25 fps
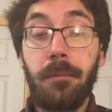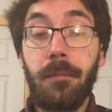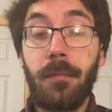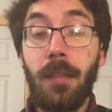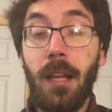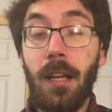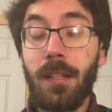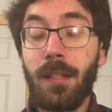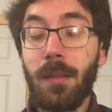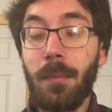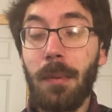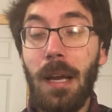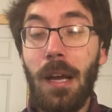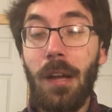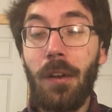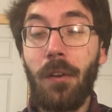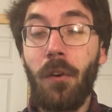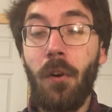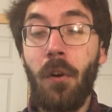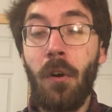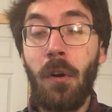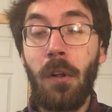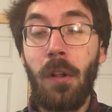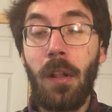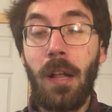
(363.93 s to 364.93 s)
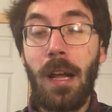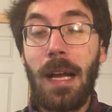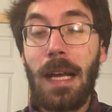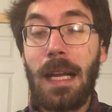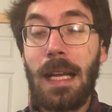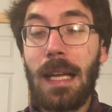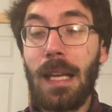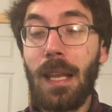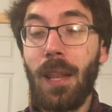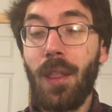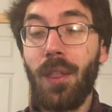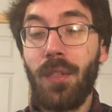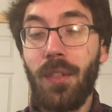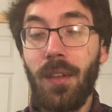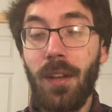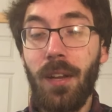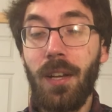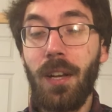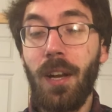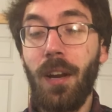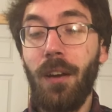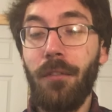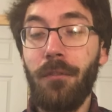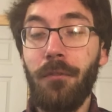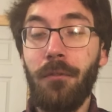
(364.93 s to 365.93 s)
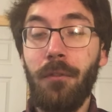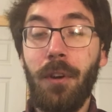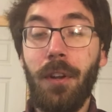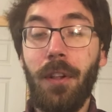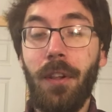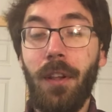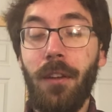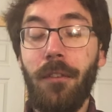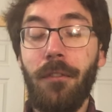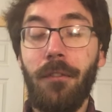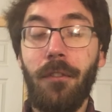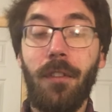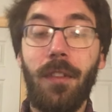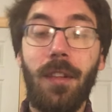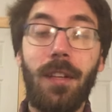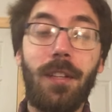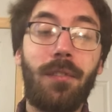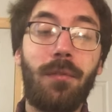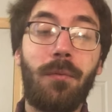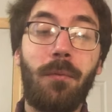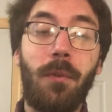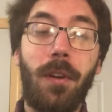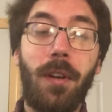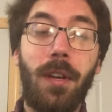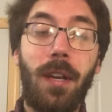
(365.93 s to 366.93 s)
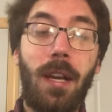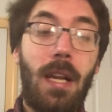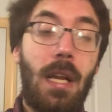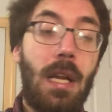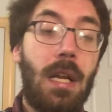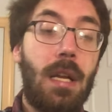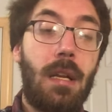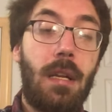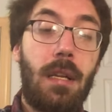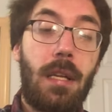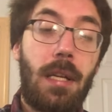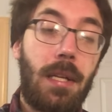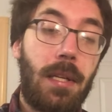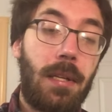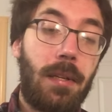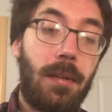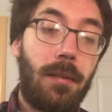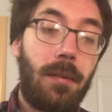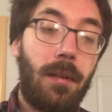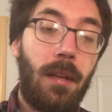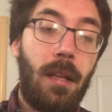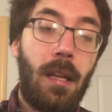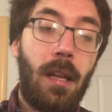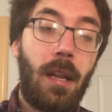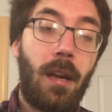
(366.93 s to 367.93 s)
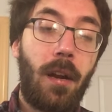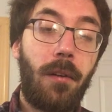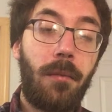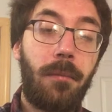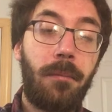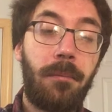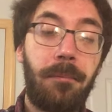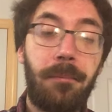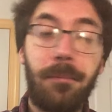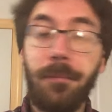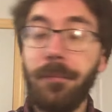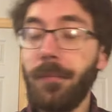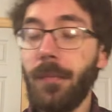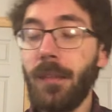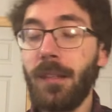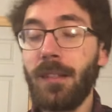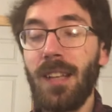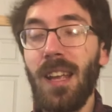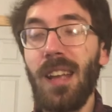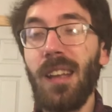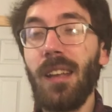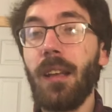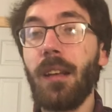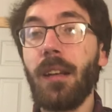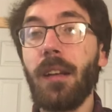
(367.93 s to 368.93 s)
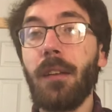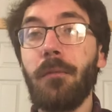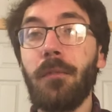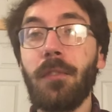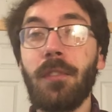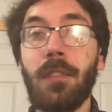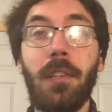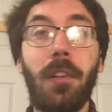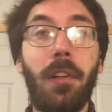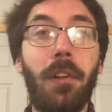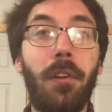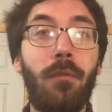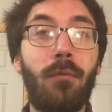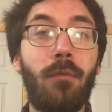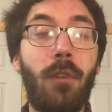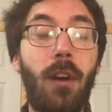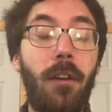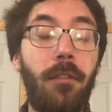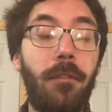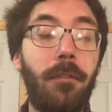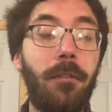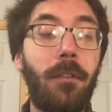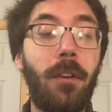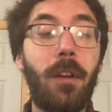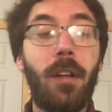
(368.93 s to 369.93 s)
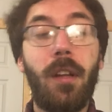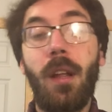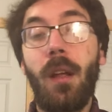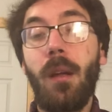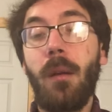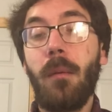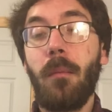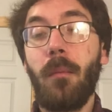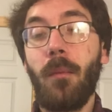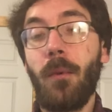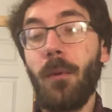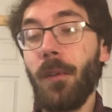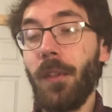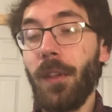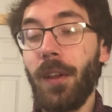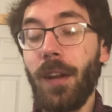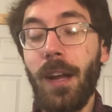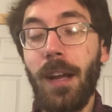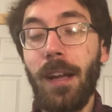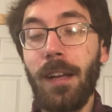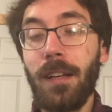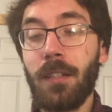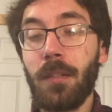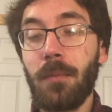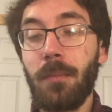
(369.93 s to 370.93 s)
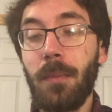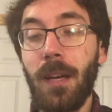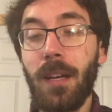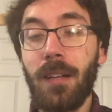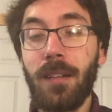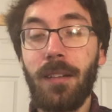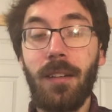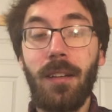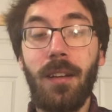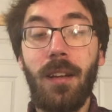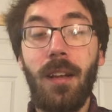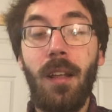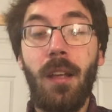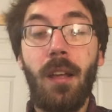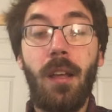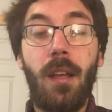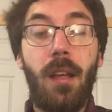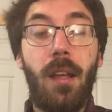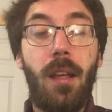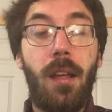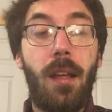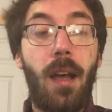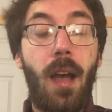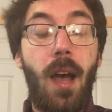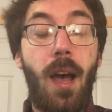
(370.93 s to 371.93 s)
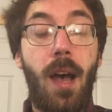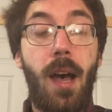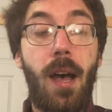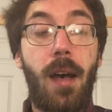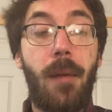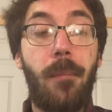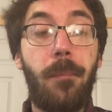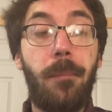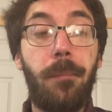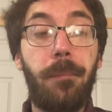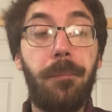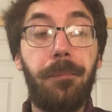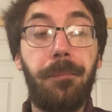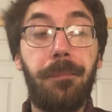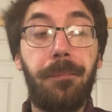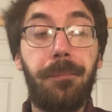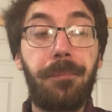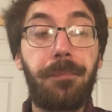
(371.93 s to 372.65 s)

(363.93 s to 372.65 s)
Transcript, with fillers: that's about all I can think of really for this one. It, you know, taking it was a little rough, more than I expected. Um,